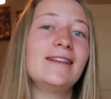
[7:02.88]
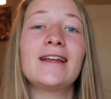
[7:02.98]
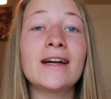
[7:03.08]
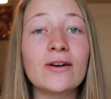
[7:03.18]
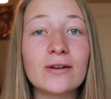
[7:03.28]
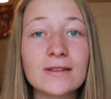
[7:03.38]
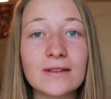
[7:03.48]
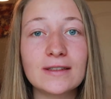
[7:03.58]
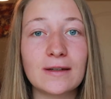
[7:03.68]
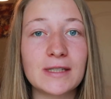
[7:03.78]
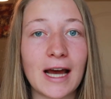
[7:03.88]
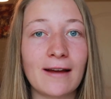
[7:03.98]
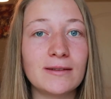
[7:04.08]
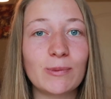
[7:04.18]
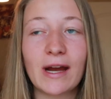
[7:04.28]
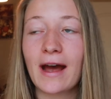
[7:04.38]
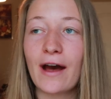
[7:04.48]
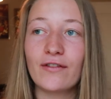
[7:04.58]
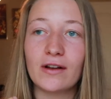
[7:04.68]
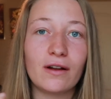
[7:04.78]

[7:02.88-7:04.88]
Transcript: and there are also some times where I have a